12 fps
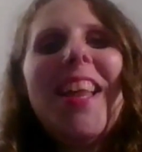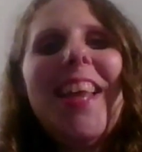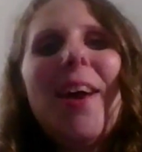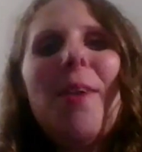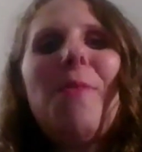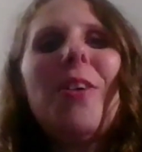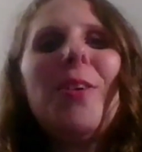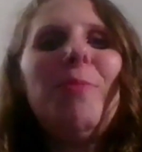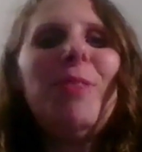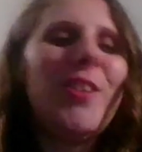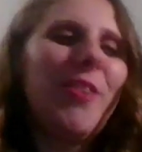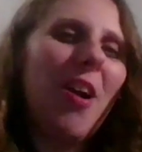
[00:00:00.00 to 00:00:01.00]
and welcome
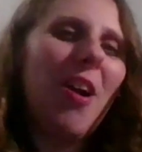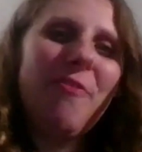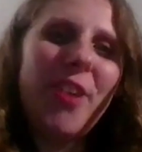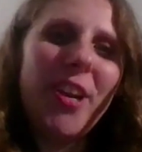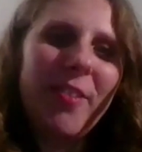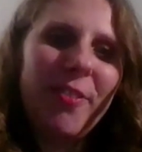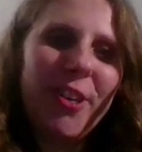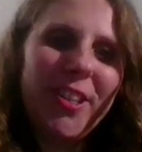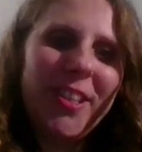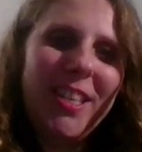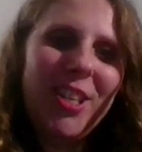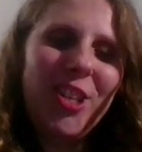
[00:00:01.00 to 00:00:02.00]
to our very first
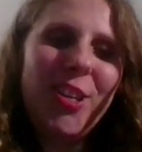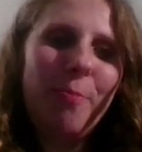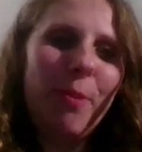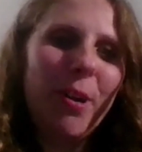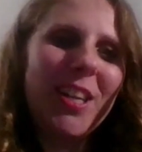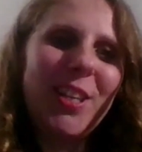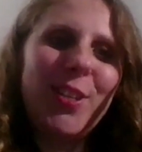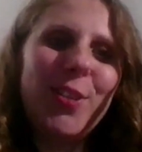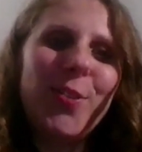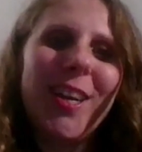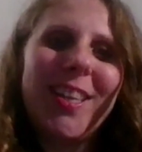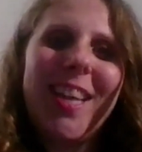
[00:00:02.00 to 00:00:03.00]
edition of Birdie
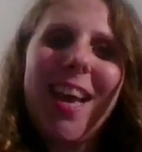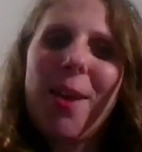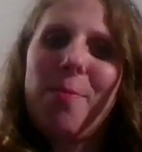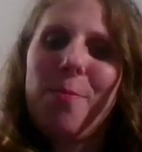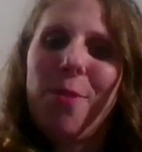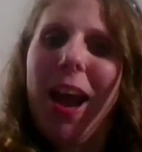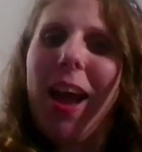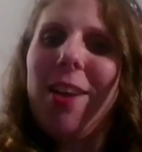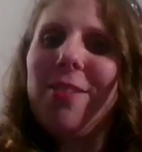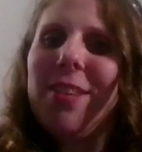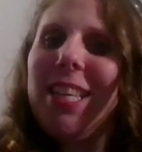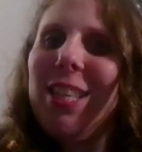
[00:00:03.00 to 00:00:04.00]
Storytime, where I
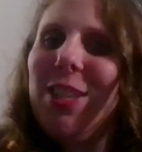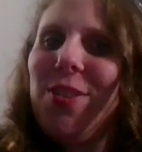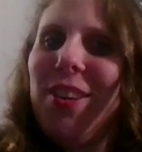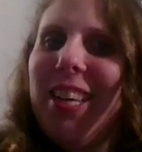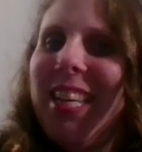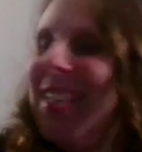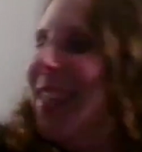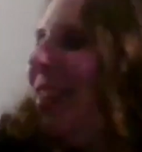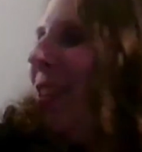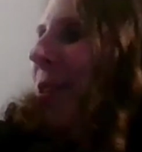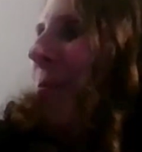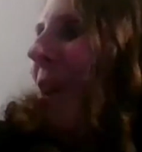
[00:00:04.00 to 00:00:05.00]
read stories
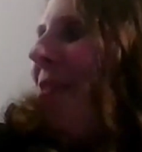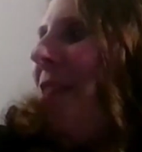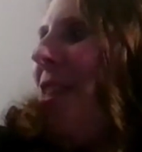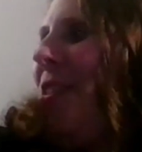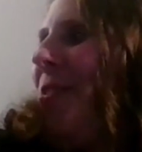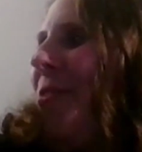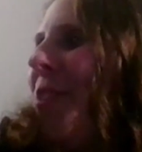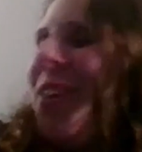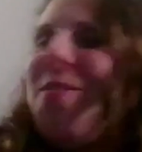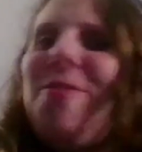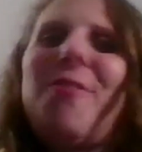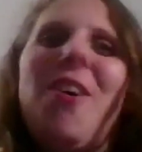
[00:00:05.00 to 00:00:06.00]
to my feathered friend
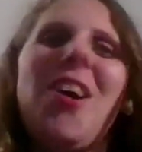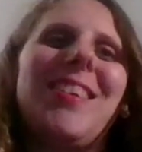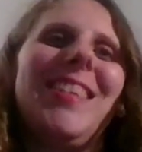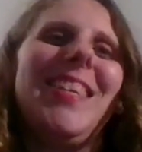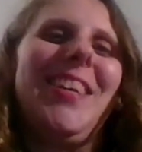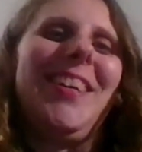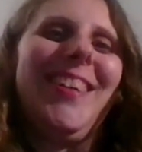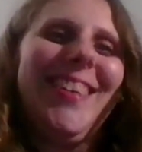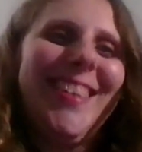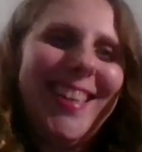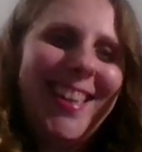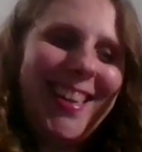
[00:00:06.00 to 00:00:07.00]
Fox here.
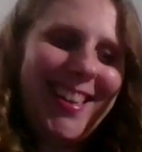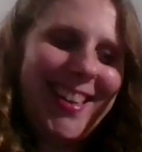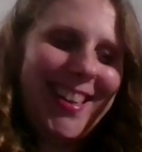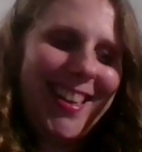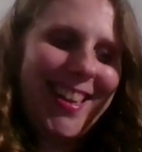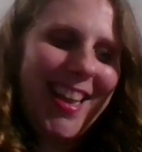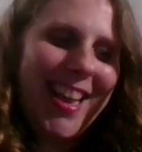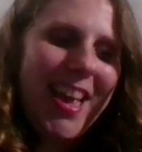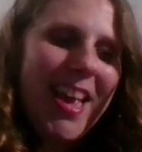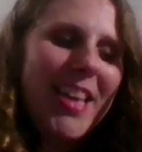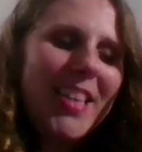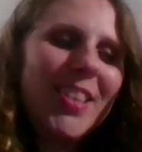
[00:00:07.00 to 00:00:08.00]

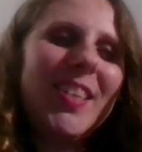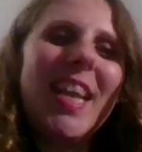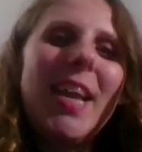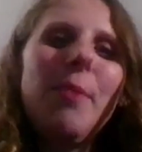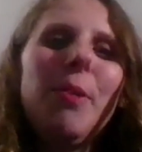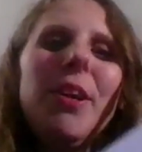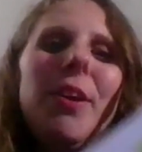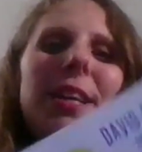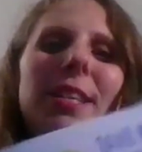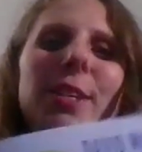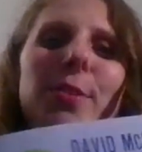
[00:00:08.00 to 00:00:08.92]
So today we're going to